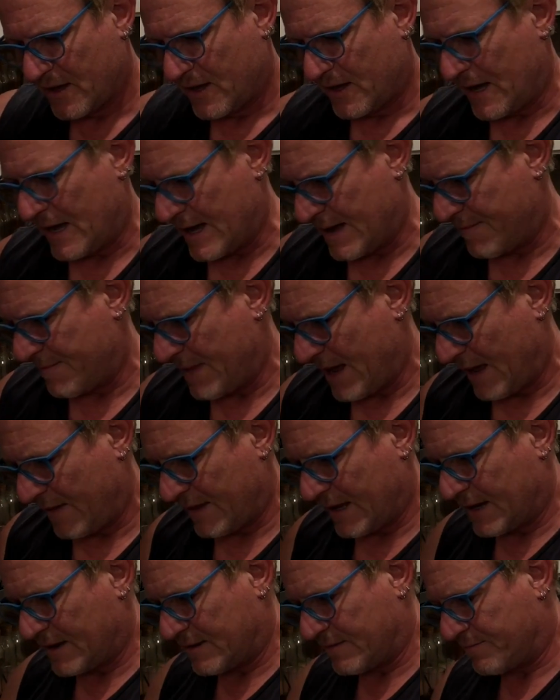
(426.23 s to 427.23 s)
and
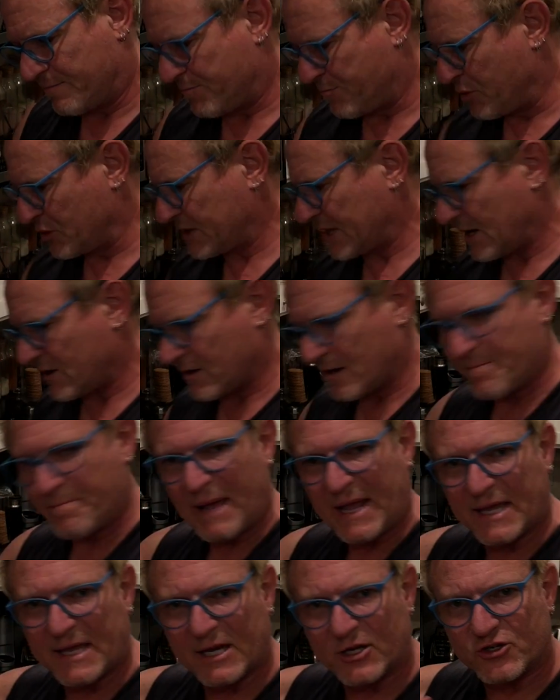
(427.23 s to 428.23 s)
then put that on a
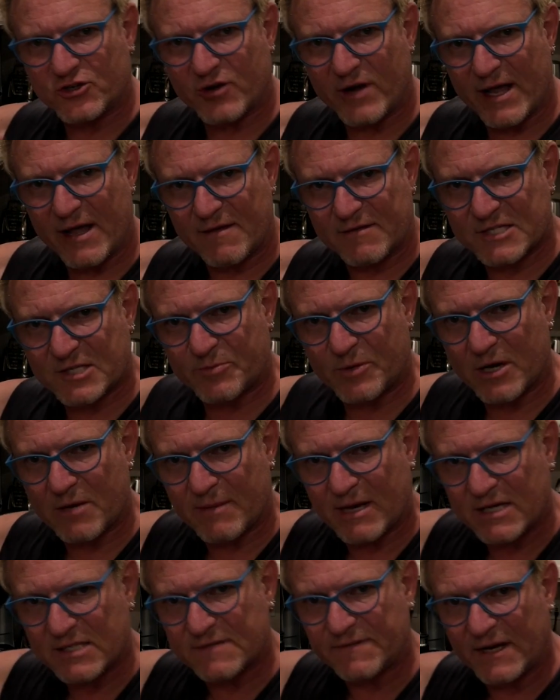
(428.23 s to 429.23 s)
baking tray, spread them
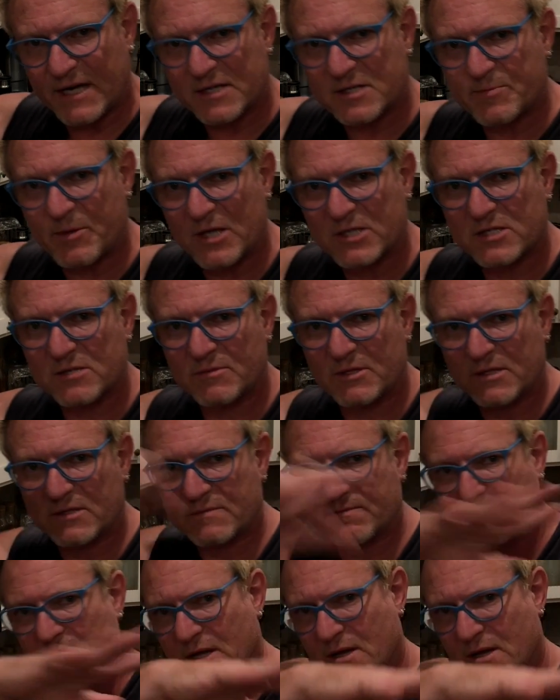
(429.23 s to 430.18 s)
out as flat as possible,